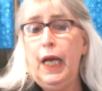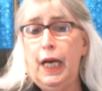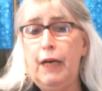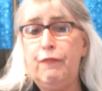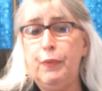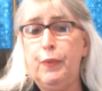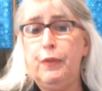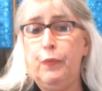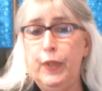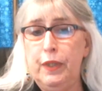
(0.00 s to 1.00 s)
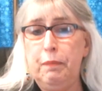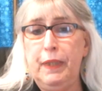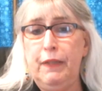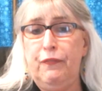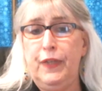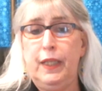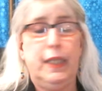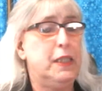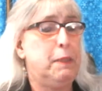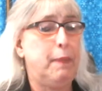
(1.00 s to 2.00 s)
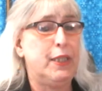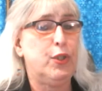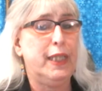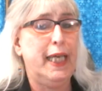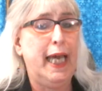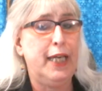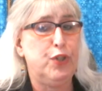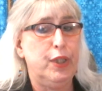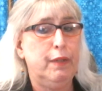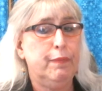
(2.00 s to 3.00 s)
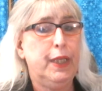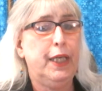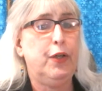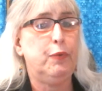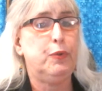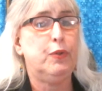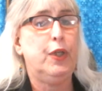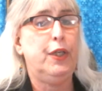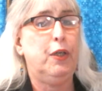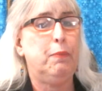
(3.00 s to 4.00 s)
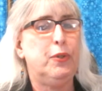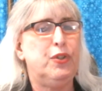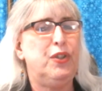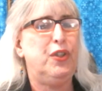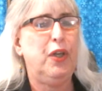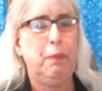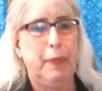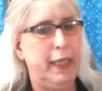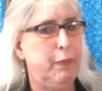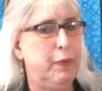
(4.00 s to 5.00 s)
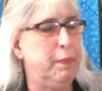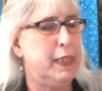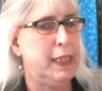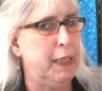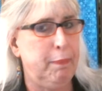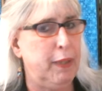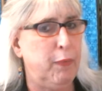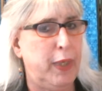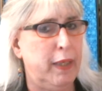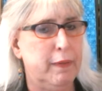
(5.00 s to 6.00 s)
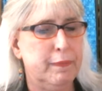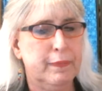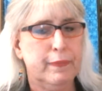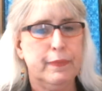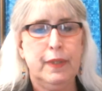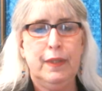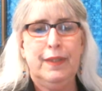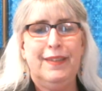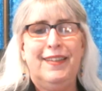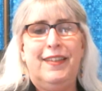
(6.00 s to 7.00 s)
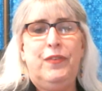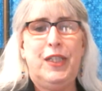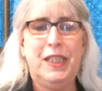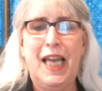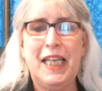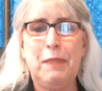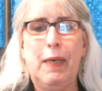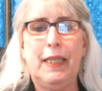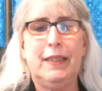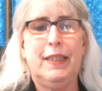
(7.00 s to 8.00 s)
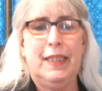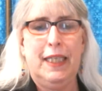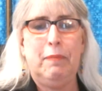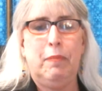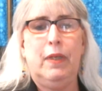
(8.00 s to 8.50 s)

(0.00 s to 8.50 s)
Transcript: Everyone will be feeling especially edgy, and almost nobody will be sleeping well. This aspect is in